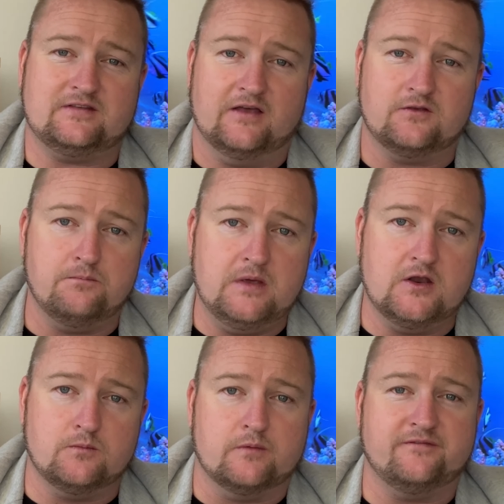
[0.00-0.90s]
as a
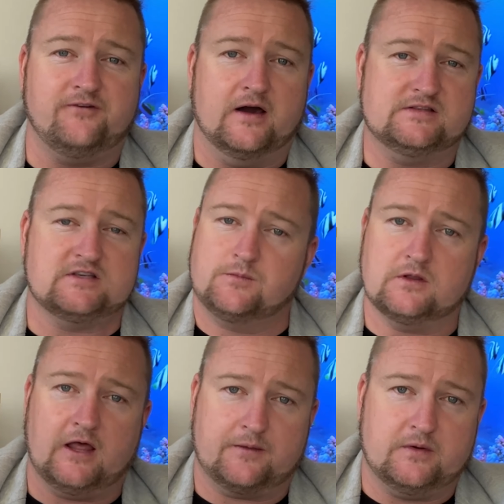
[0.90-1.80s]
minimum find someone
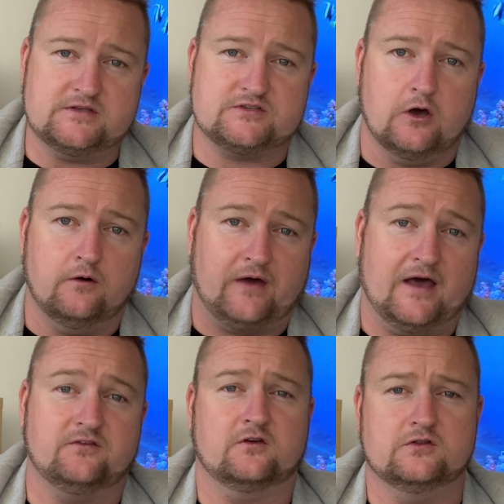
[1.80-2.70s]
like myself
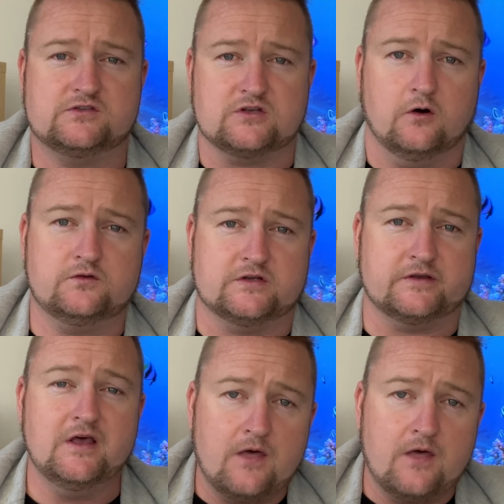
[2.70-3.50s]
as a consultant